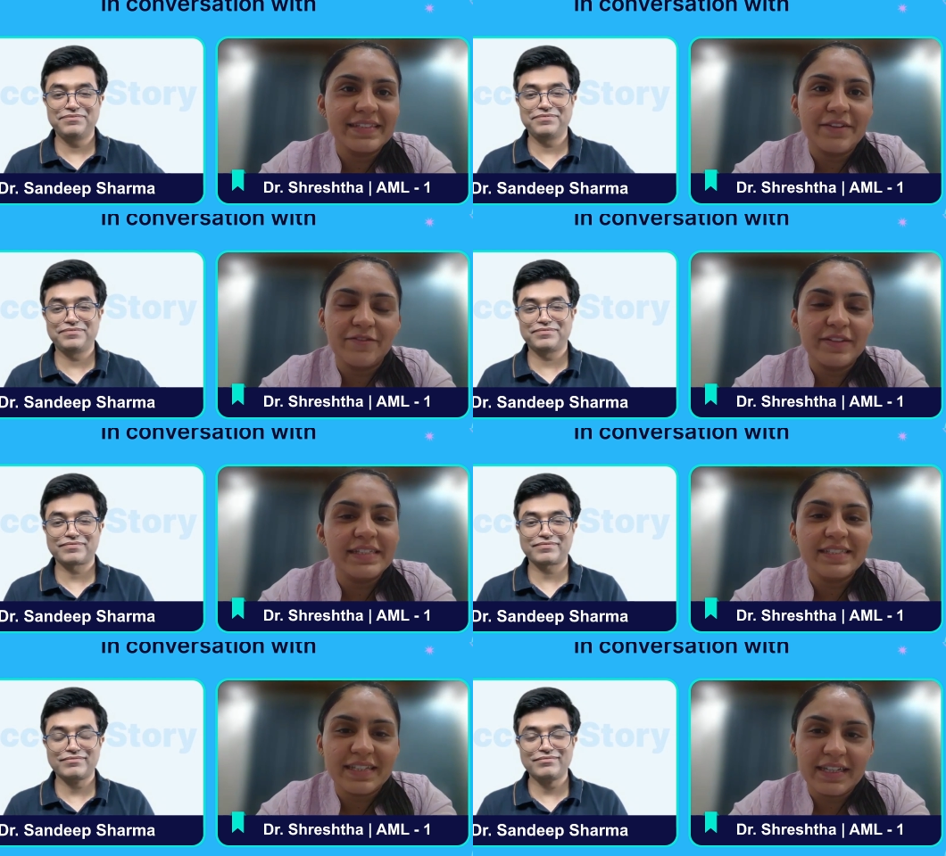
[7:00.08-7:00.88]

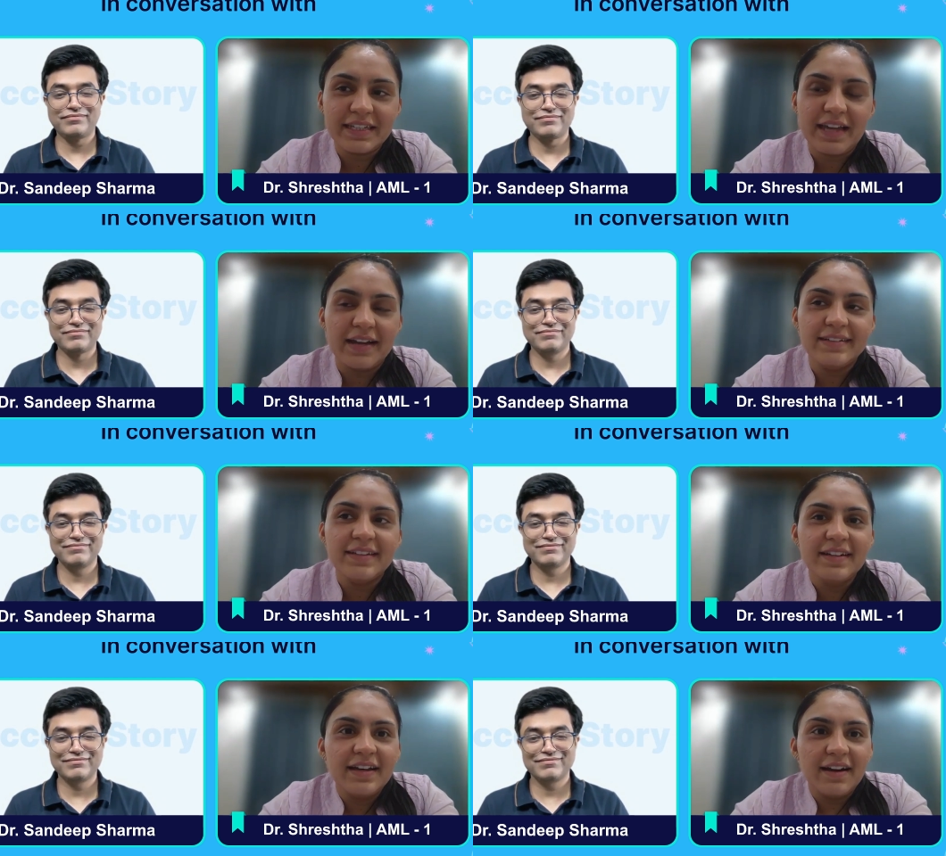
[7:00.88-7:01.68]
Speaker 1: safely say that
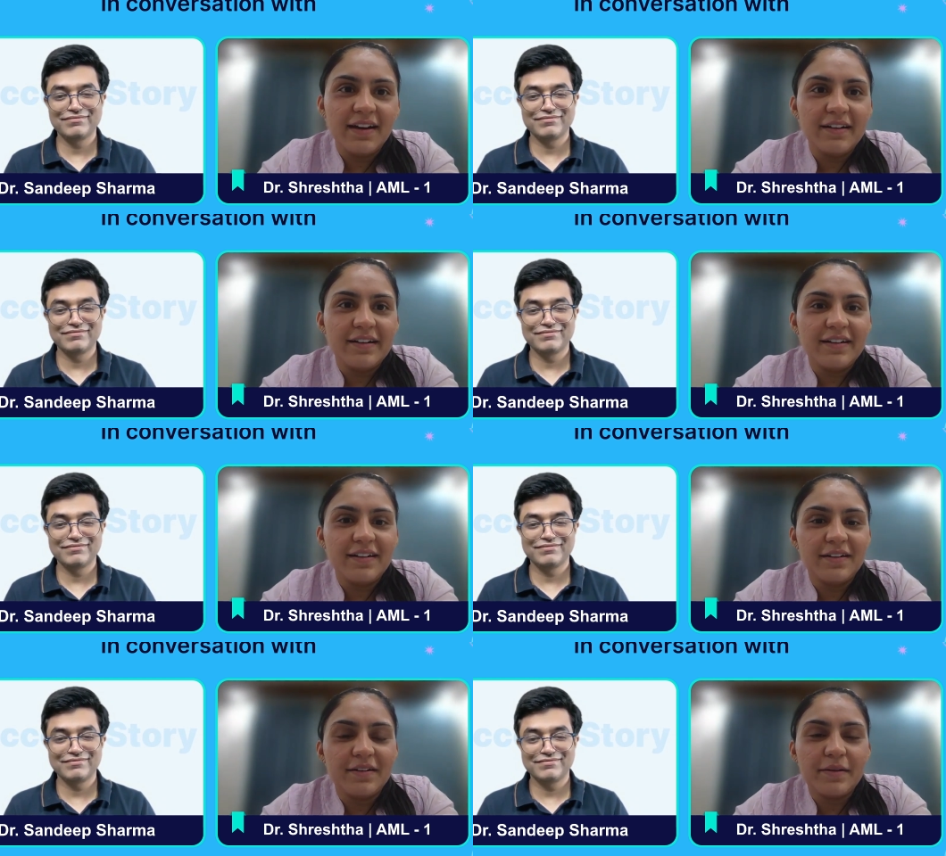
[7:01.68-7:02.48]
uh,